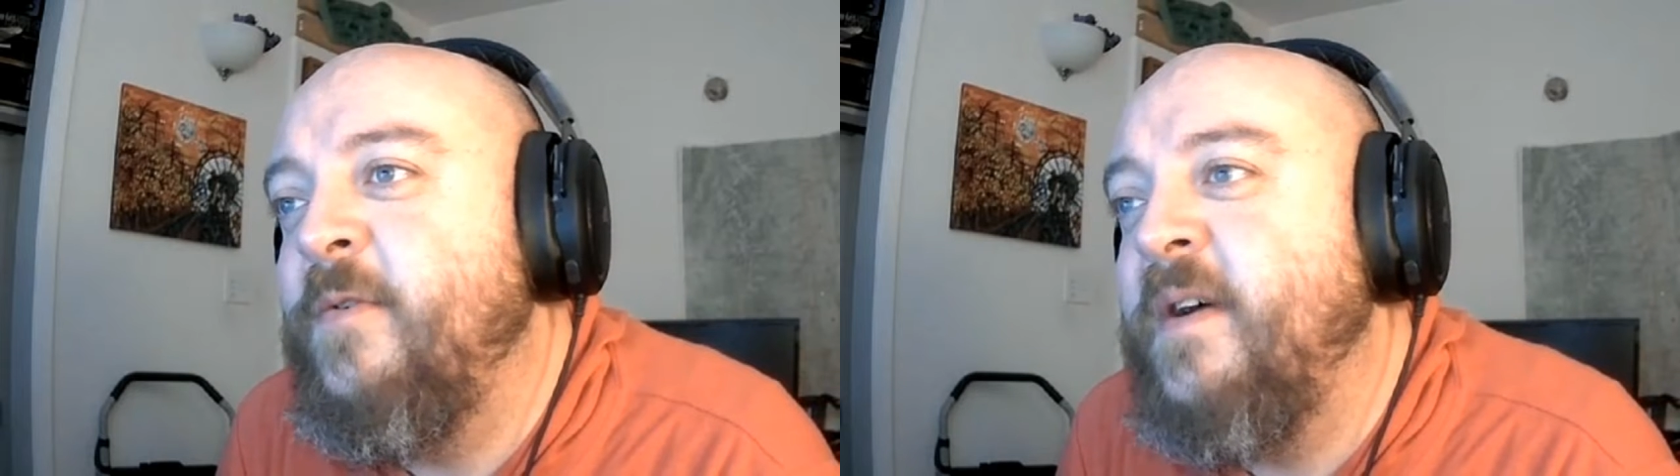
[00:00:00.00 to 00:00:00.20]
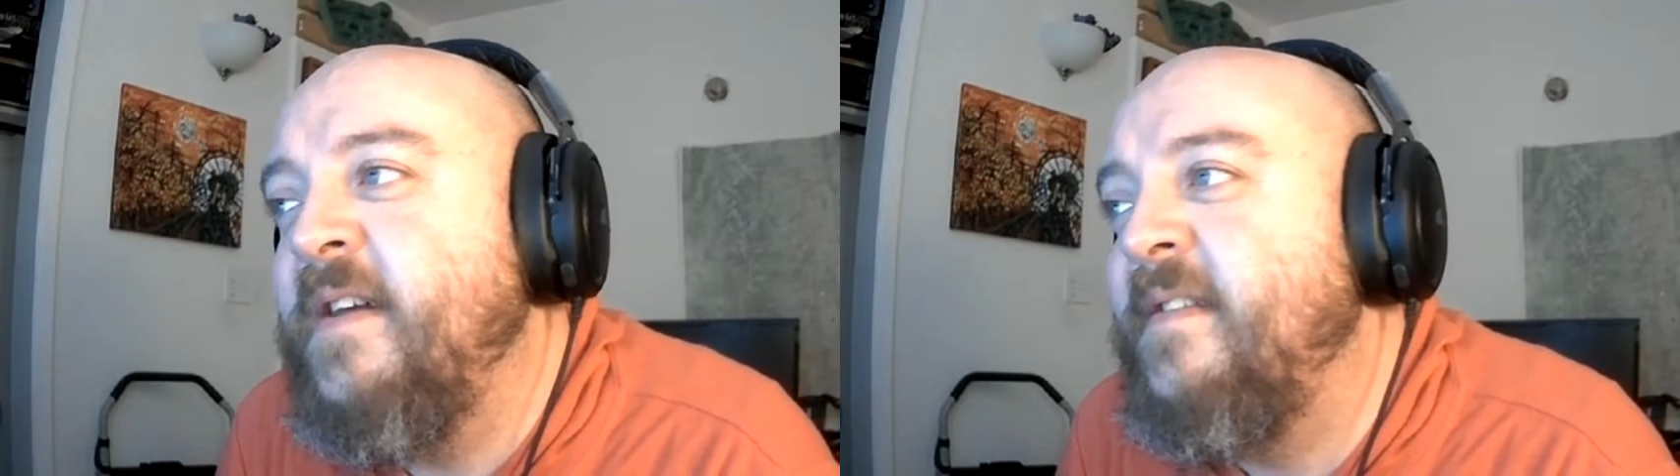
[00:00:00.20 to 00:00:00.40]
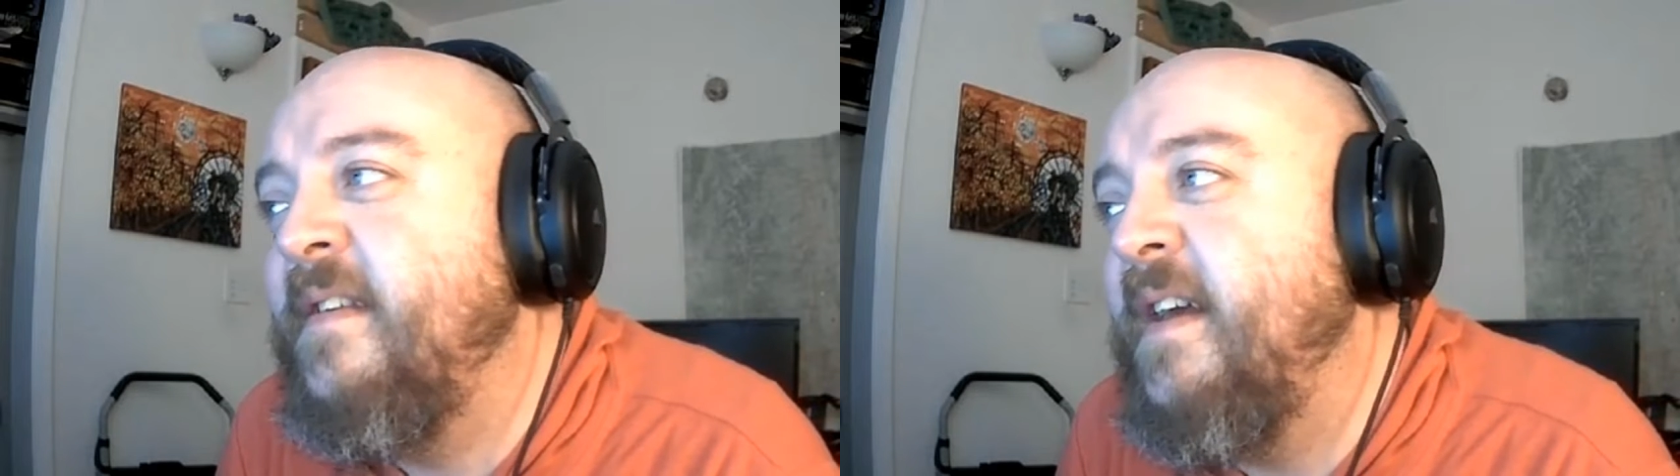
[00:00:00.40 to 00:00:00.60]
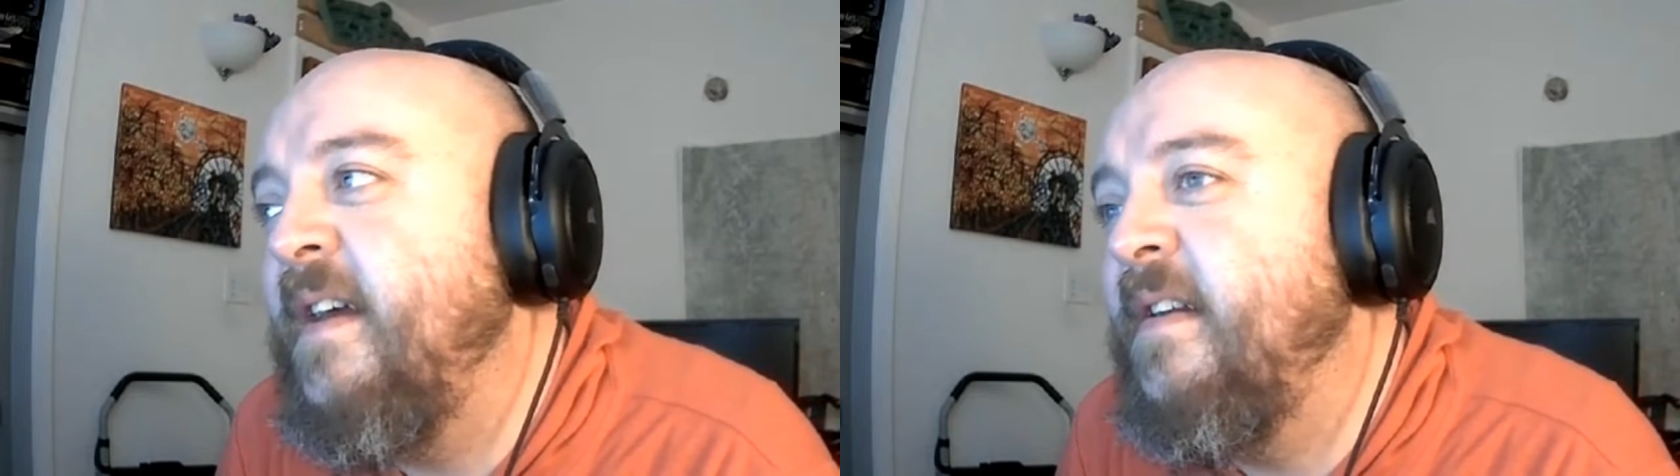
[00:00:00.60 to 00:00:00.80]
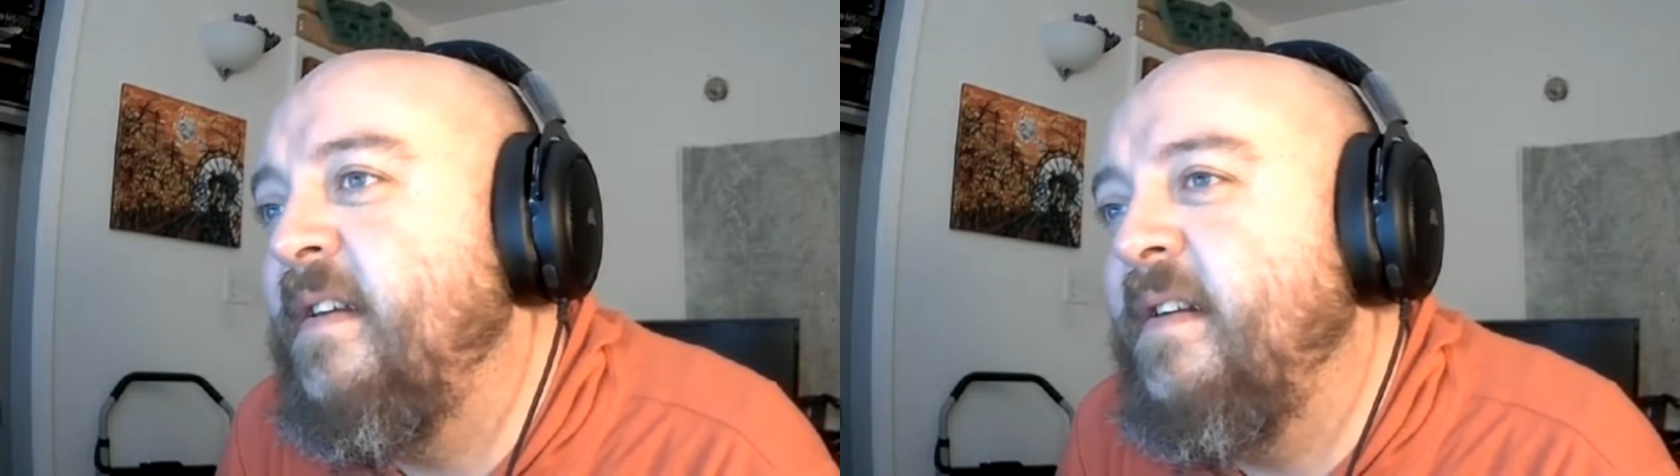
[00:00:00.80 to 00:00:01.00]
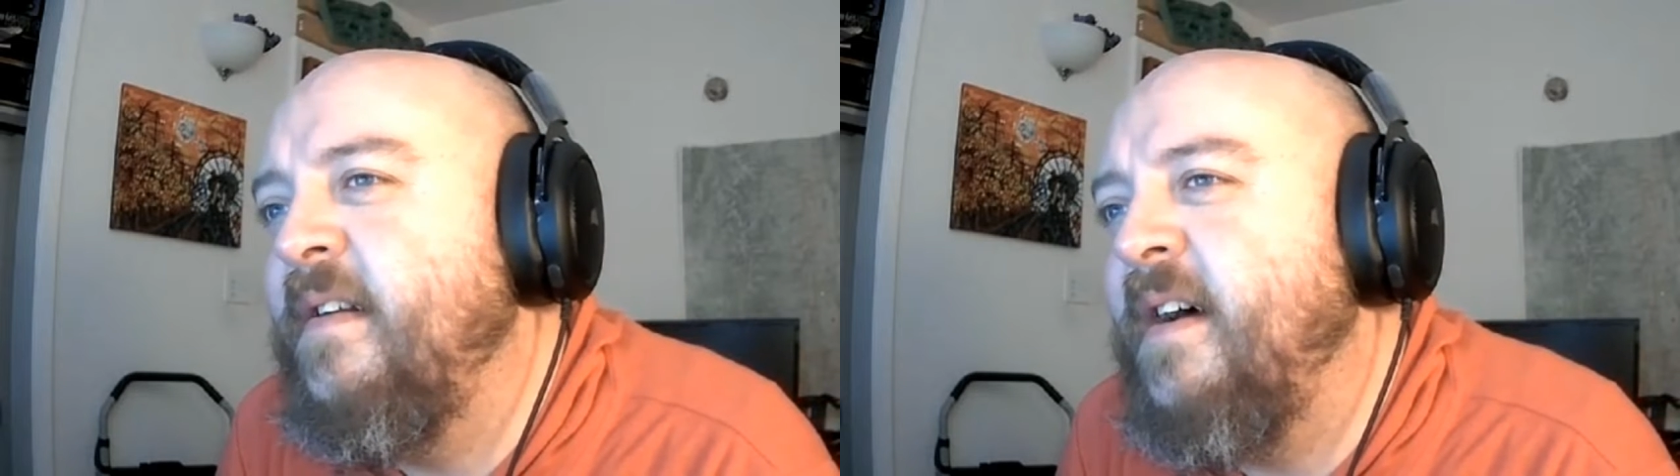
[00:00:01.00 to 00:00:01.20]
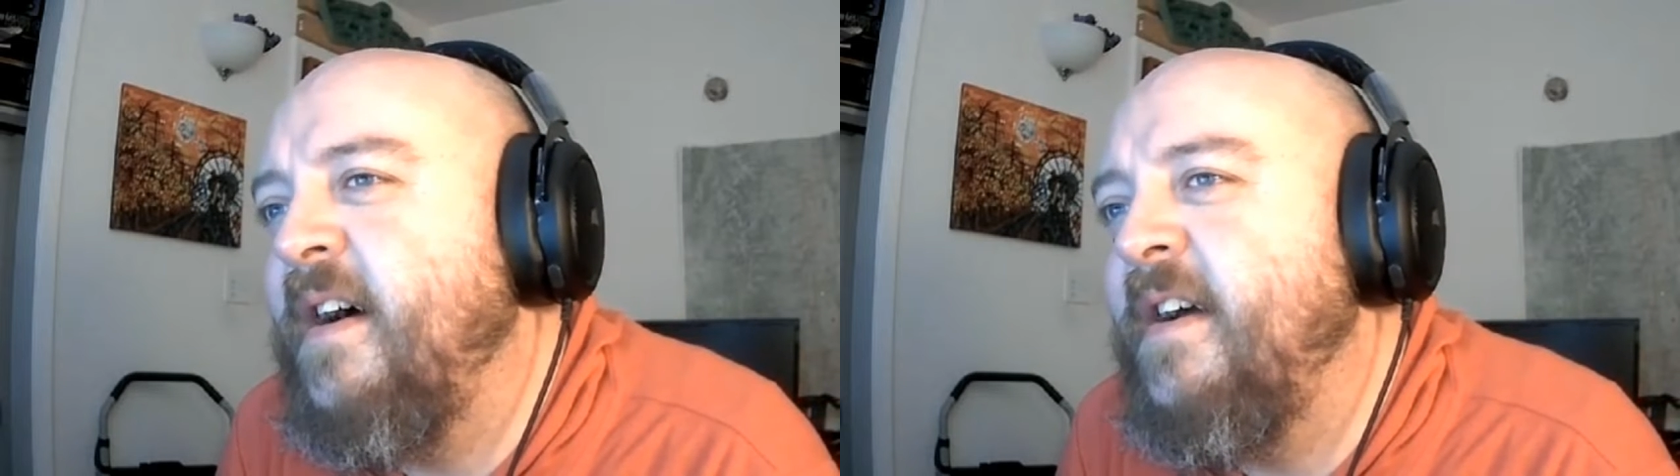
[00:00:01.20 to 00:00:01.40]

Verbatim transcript: US and in